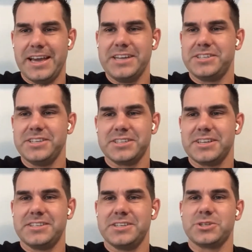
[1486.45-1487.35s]
and it's
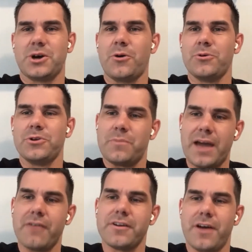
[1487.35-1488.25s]
just a whole new
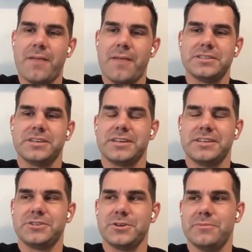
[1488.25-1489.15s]
paradigm, isn't
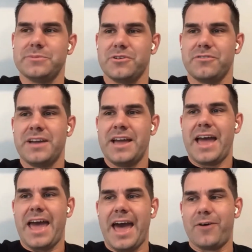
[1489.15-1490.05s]
it, in terms of
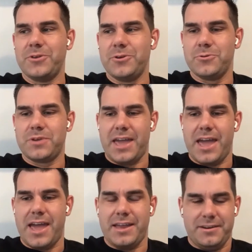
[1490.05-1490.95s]
how you
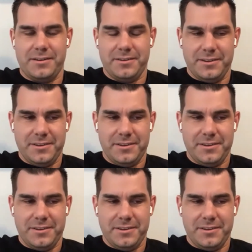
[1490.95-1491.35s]
can